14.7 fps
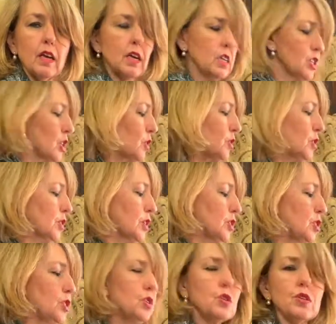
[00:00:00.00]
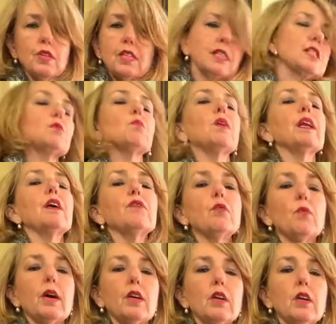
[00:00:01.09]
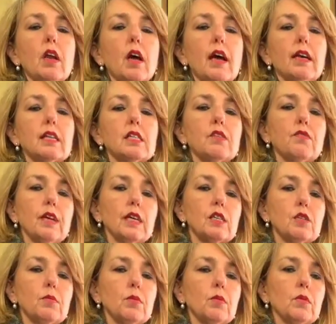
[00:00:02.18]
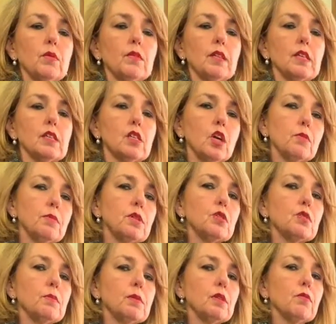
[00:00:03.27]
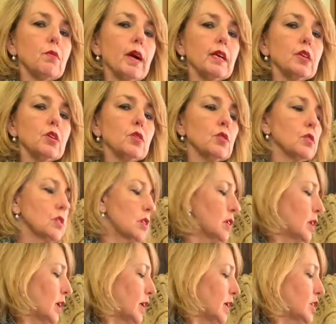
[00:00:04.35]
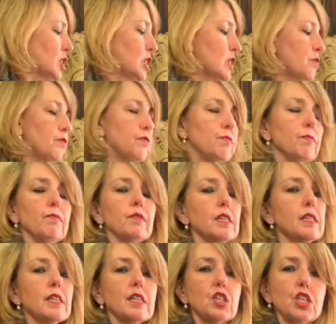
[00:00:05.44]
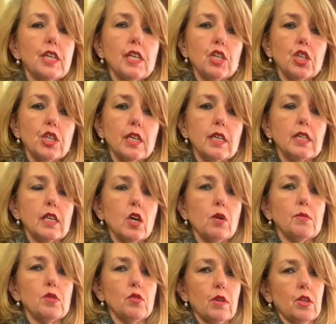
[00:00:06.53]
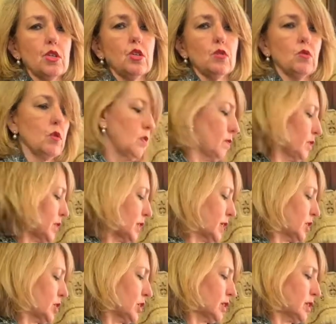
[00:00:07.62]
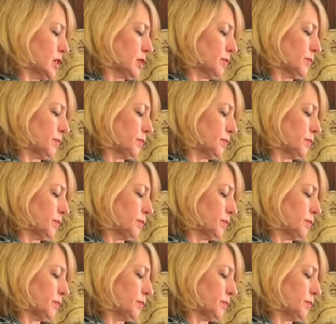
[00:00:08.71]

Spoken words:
So you can use this in whatever way you like. It's flexible. There's no prescriptive way to use it, just a cheat sheet to help structure your conversations.